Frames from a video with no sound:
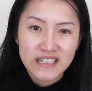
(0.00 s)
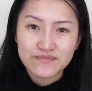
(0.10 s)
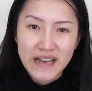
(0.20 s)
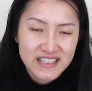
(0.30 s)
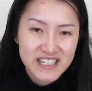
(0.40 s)

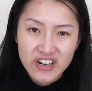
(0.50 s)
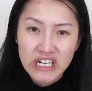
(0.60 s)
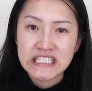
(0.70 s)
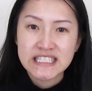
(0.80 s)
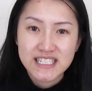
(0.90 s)
and
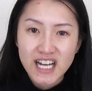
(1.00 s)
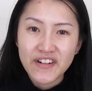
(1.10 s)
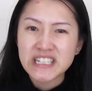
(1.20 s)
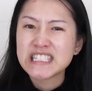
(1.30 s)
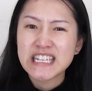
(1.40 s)
bacteria and stuff
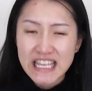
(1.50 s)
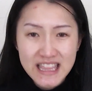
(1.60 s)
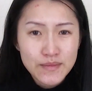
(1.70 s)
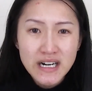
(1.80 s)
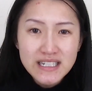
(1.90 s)
underneath
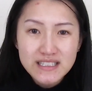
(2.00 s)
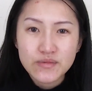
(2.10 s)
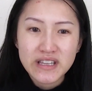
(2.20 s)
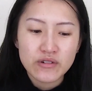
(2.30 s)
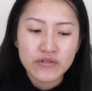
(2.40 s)
the mask
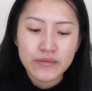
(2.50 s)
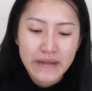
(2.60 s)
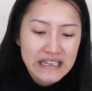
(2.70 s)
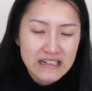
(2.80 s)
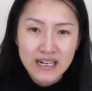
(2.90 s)
with all the
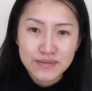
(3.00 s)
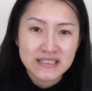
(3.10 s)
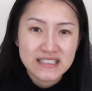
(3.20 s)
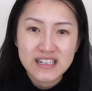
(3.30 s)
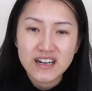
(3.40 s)
makeup
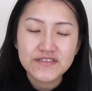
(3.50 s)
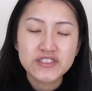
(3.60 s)
and stuff,